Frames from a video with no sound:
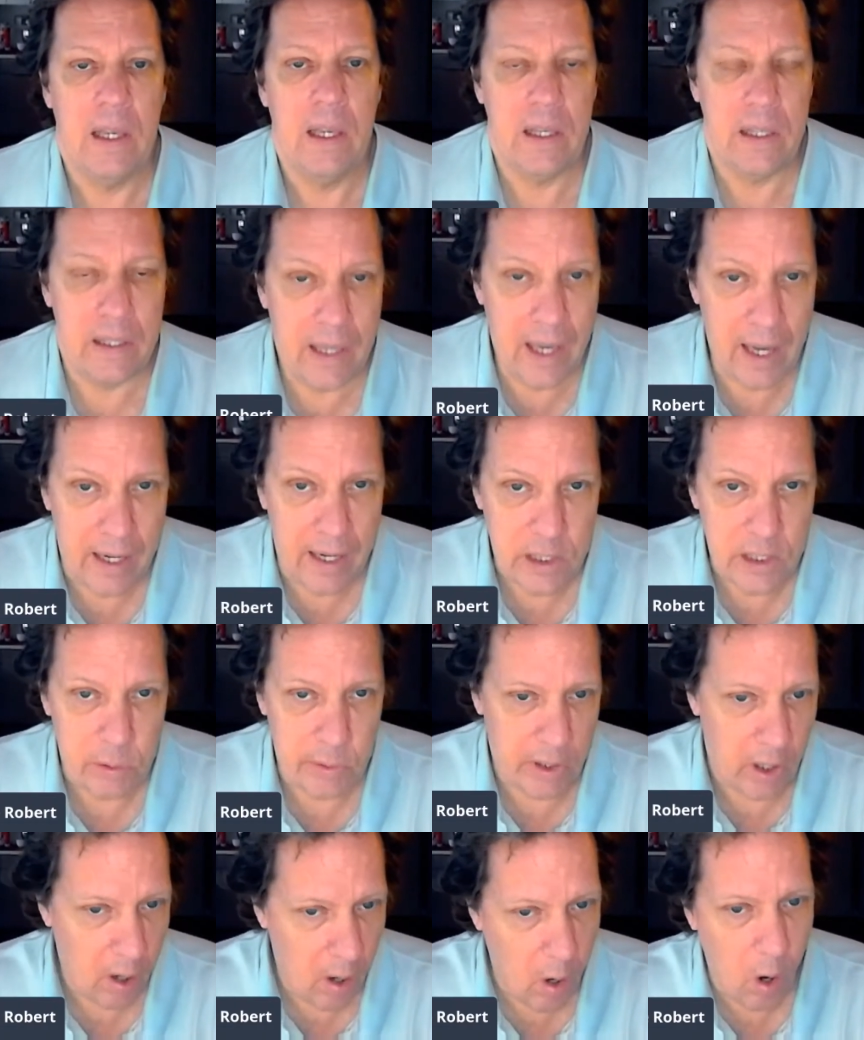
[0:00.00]
Yes,
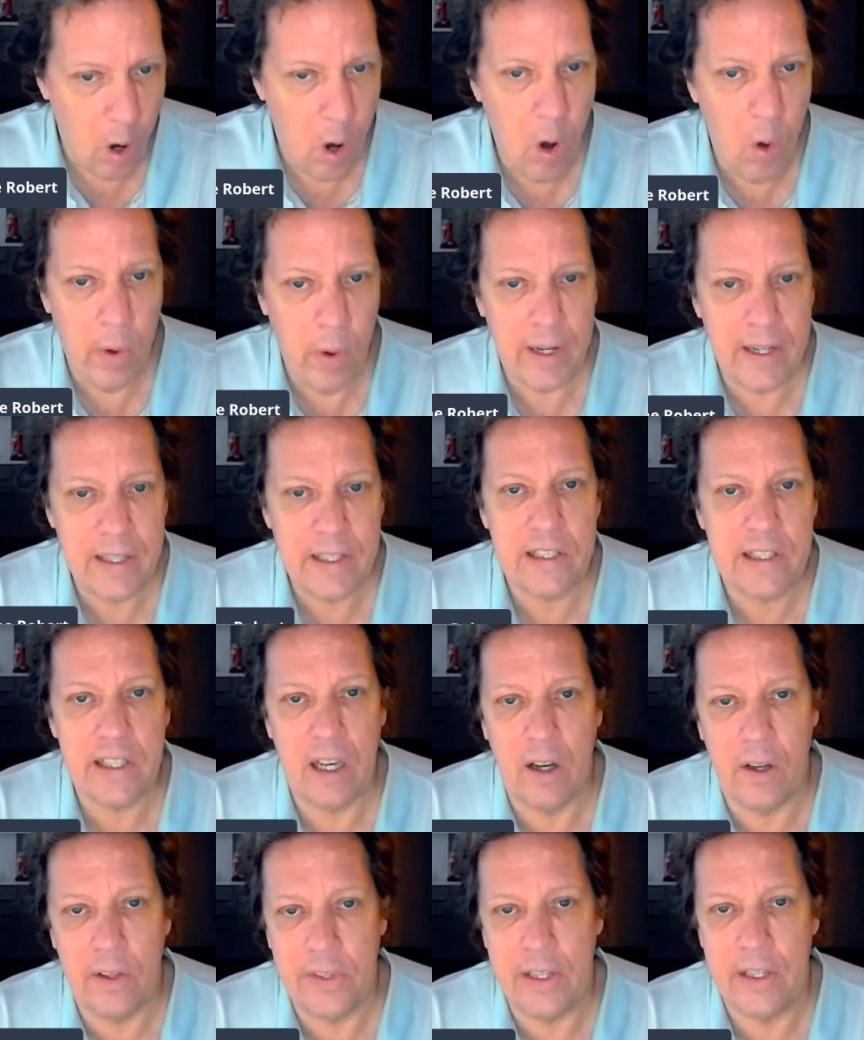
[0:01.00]
we all want to
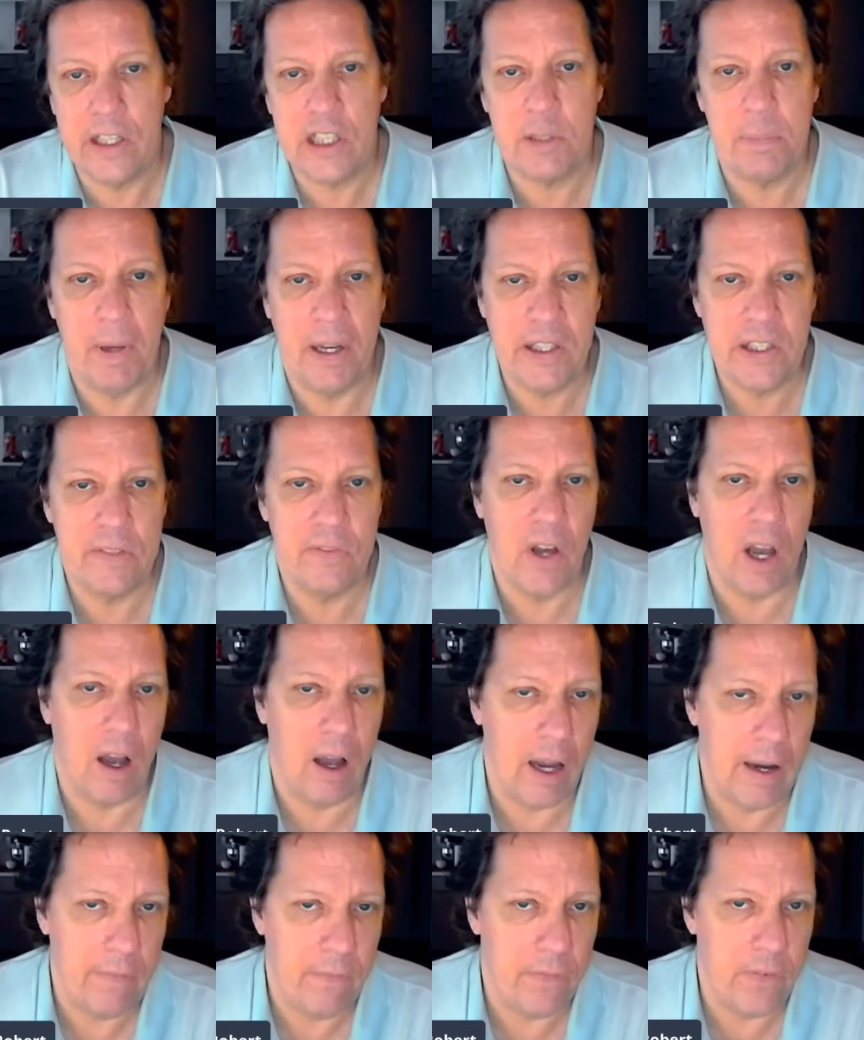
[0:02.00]
sell the expensive
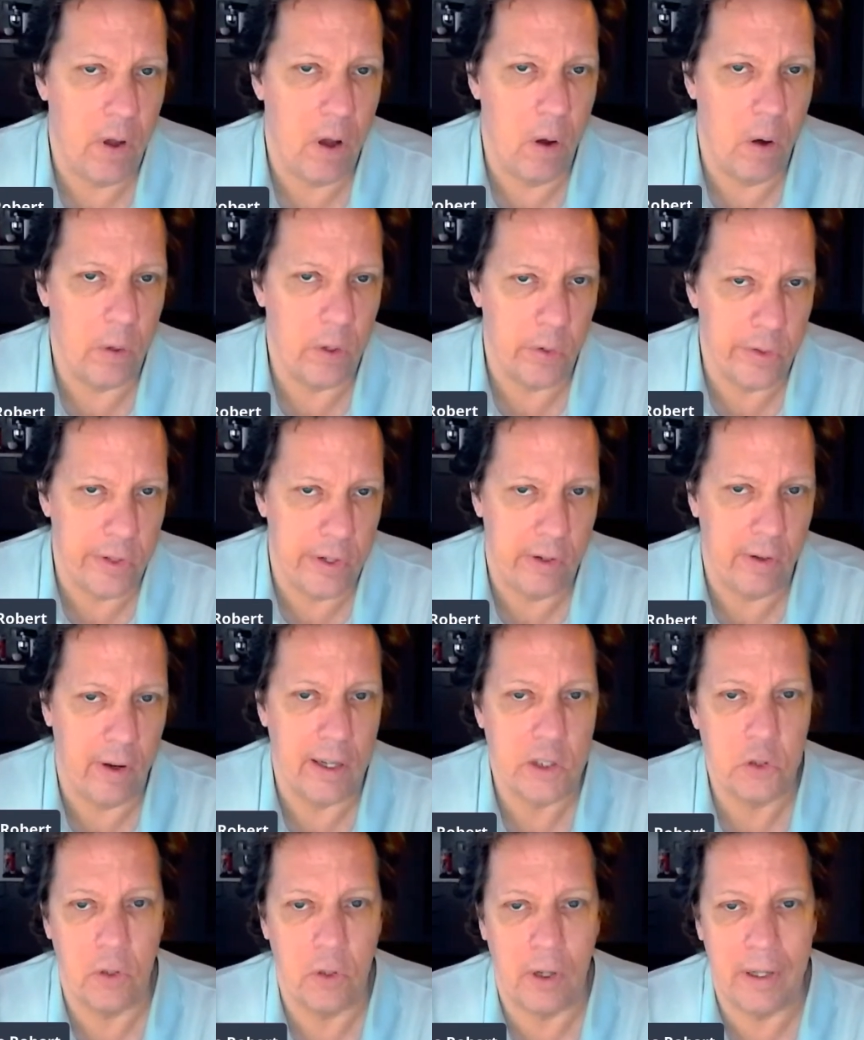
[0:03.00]
iPhone or the
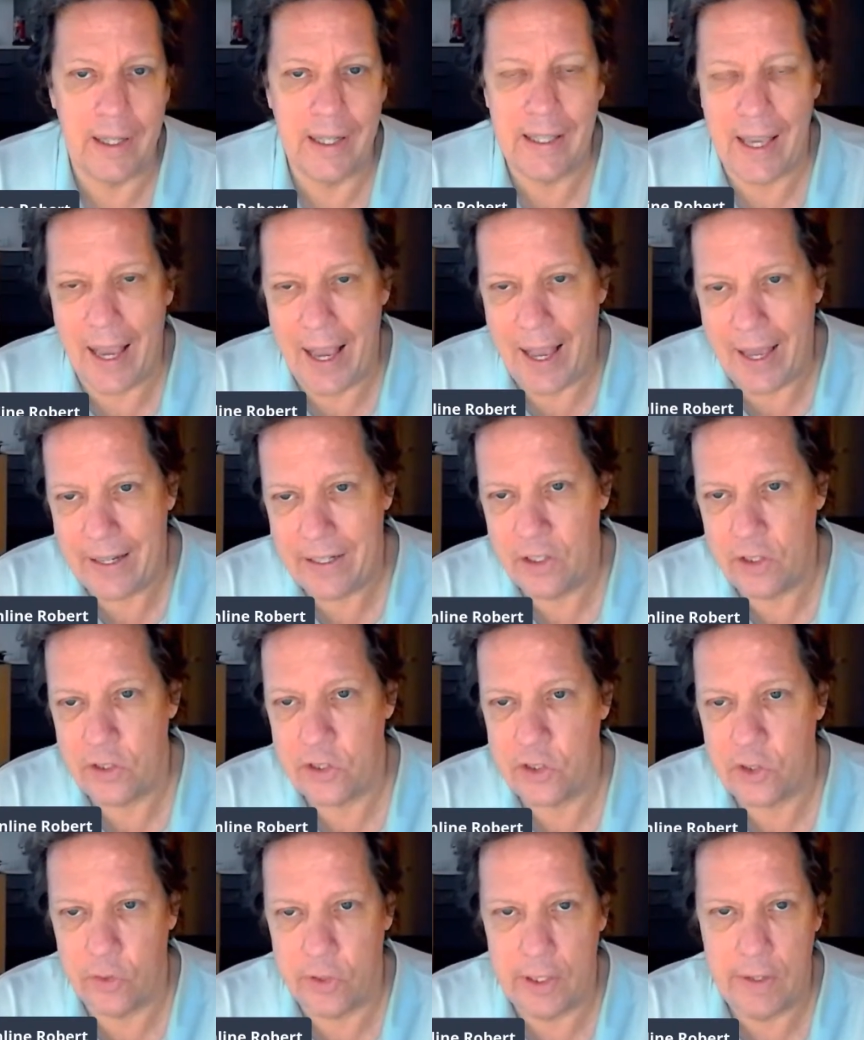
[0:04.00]
electronic
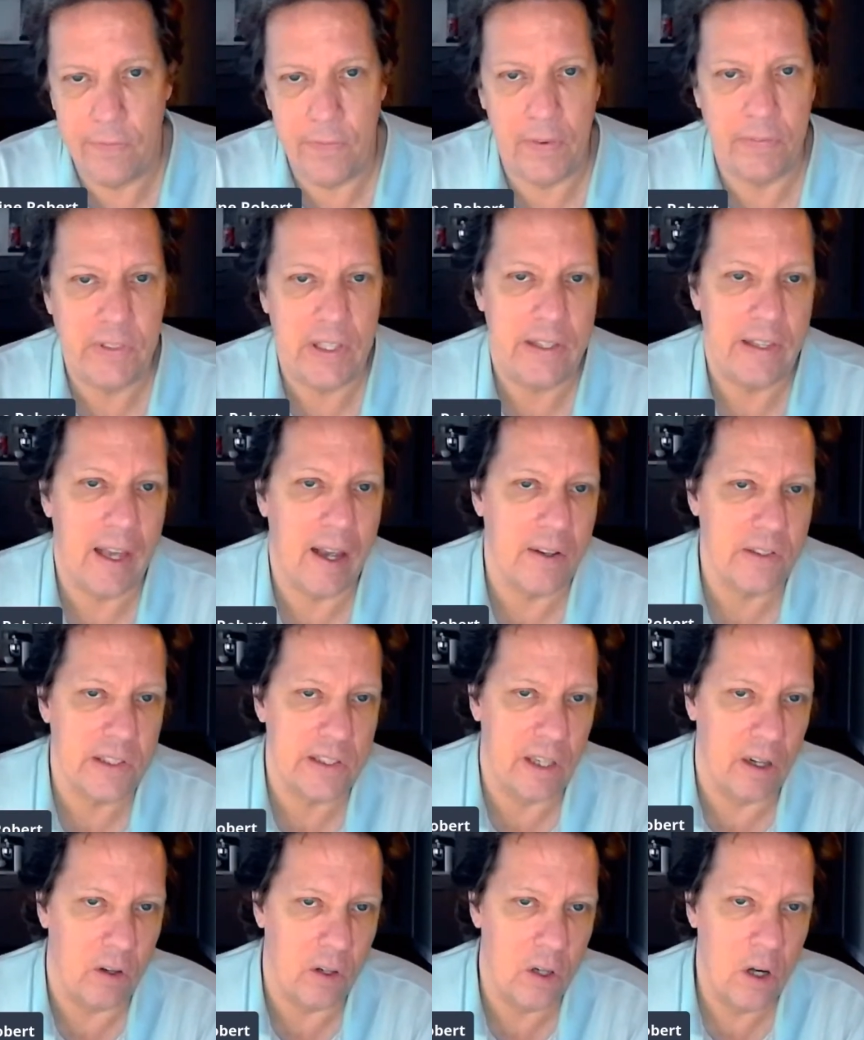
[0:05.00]
gadgets or the
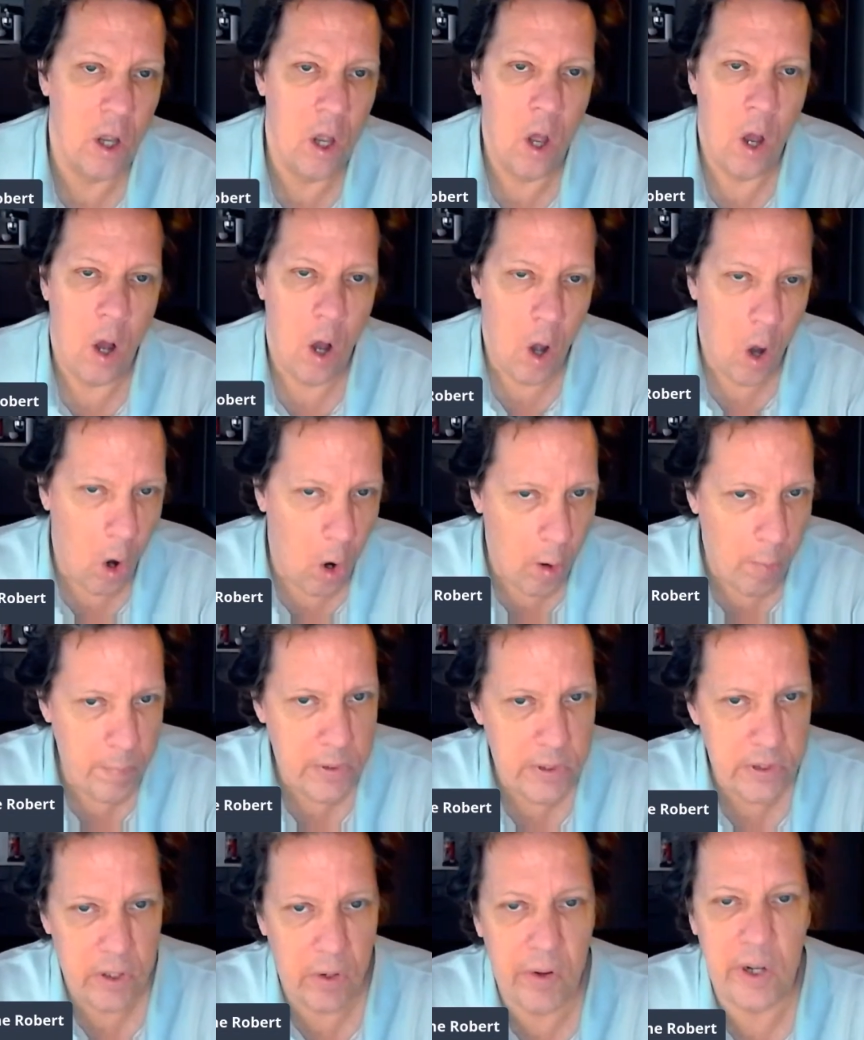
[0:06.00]
$50,000 home
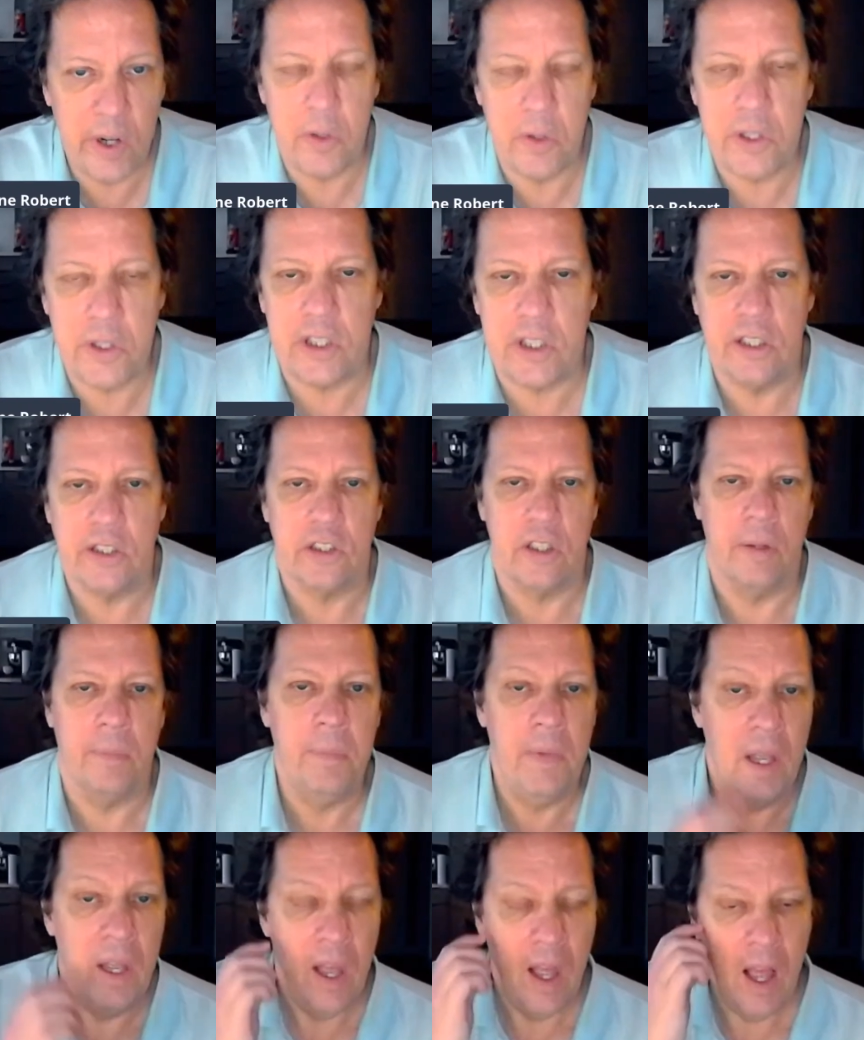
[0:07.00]
stereo system,
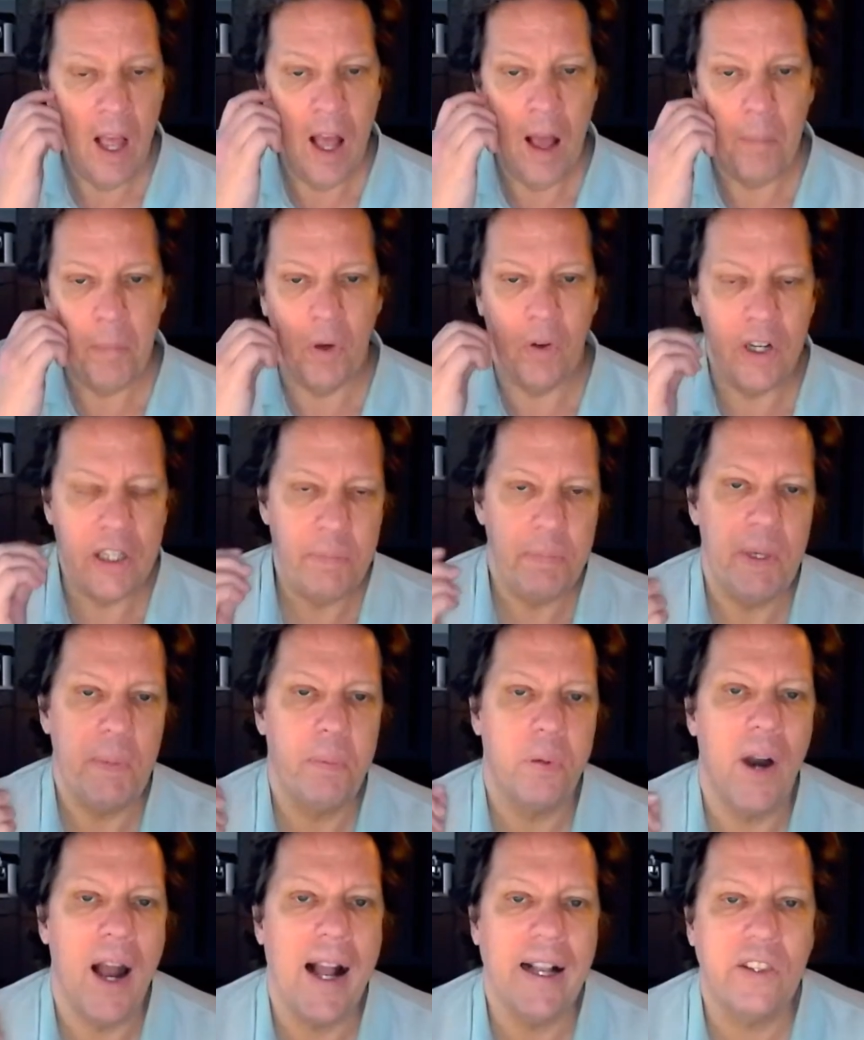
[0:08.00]
but let's be
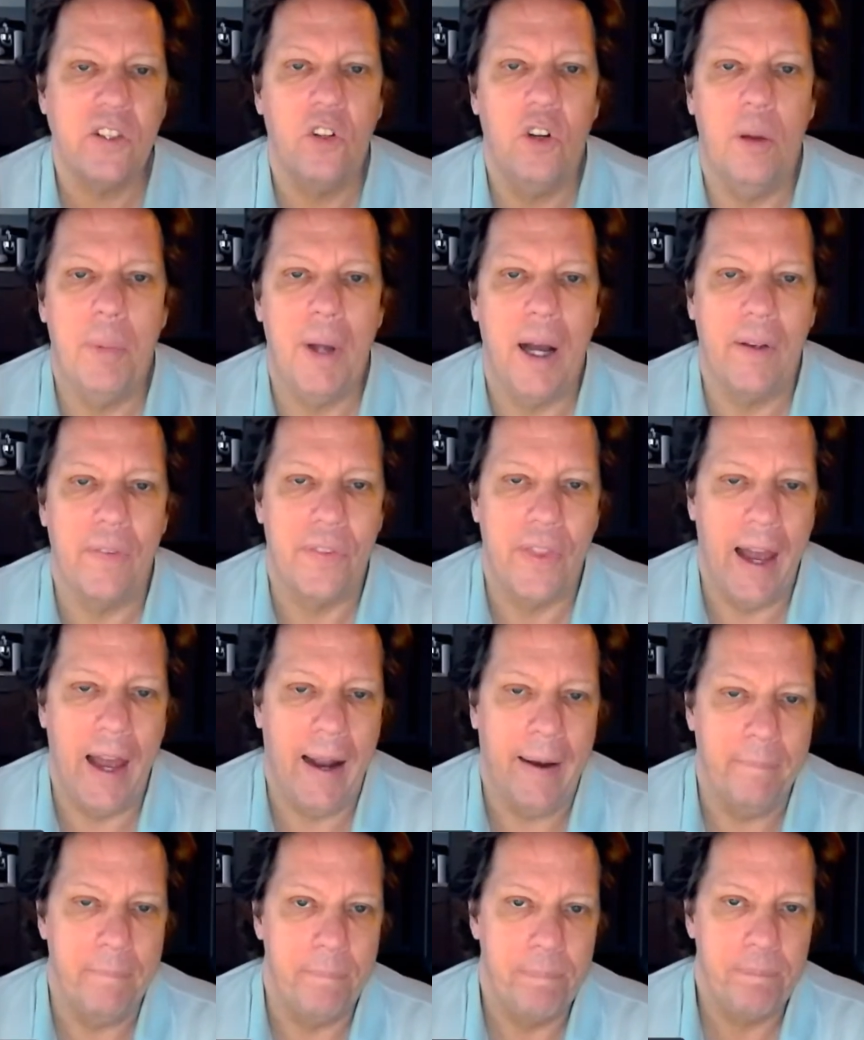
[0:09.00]
practical about that.